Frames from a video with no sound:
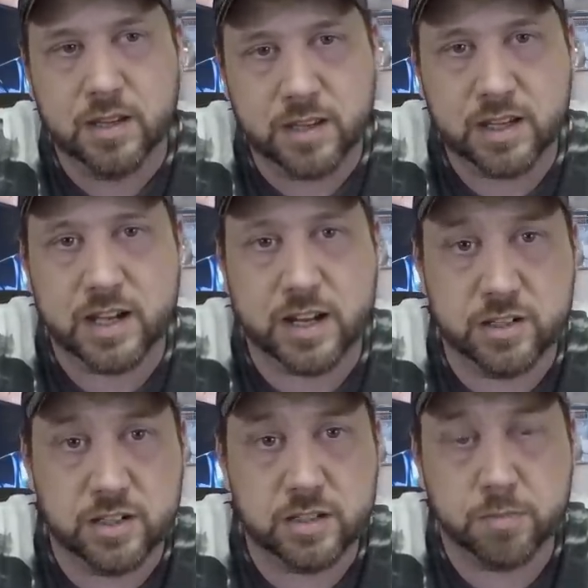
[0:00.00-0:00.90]
they kind of
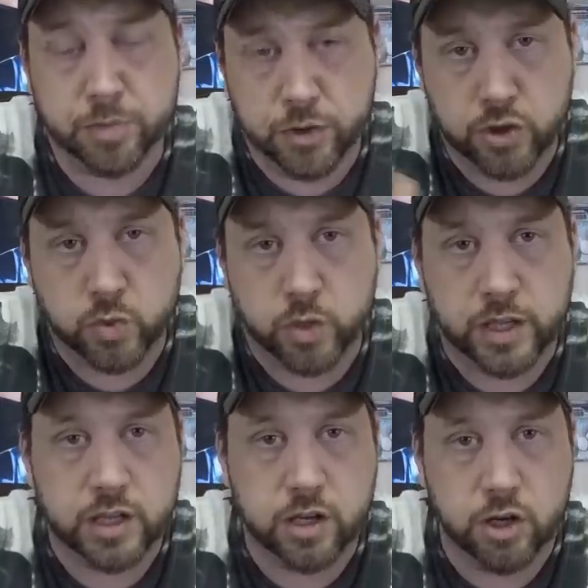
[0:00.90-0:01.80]
just produced what
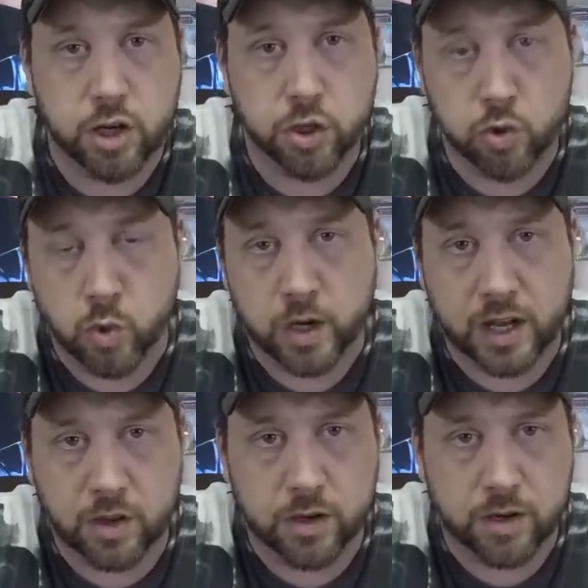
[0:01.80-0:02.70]
they could and threw it
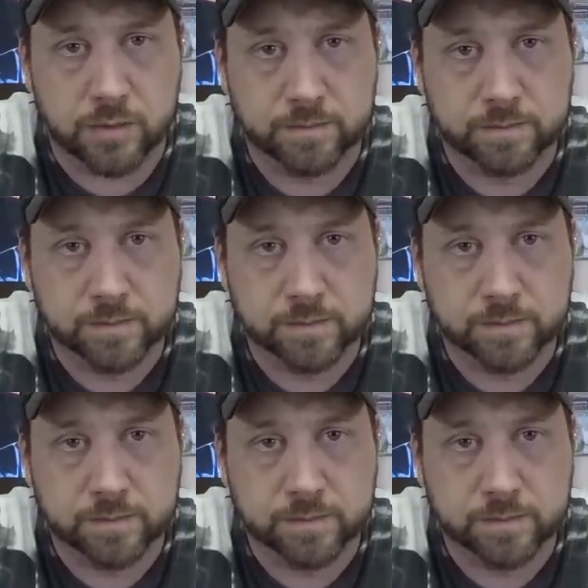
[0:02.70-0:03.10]
out there.